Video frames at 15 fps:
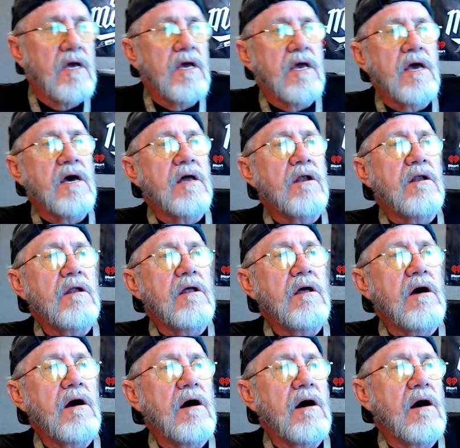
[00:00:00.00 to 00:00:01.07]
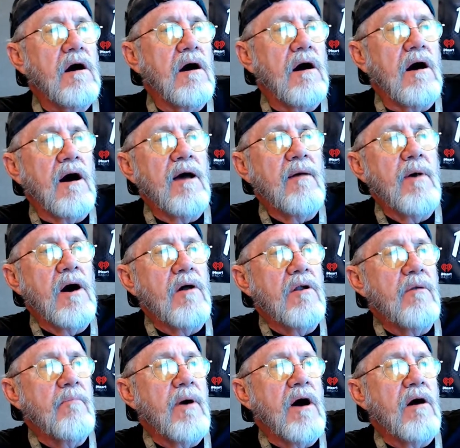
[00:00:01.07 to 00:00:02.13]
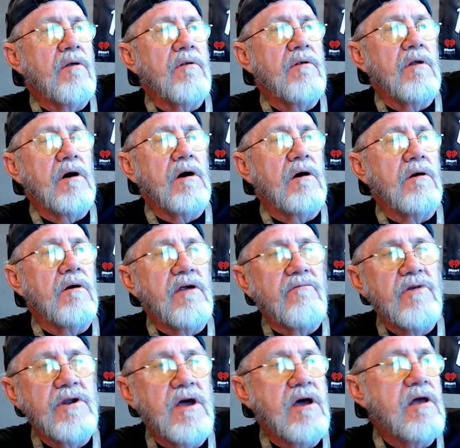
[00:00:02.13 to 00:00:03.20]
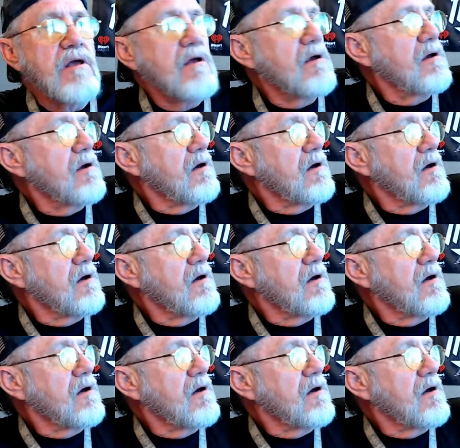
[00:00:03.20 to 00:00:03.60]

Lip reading: And I'm out and about every day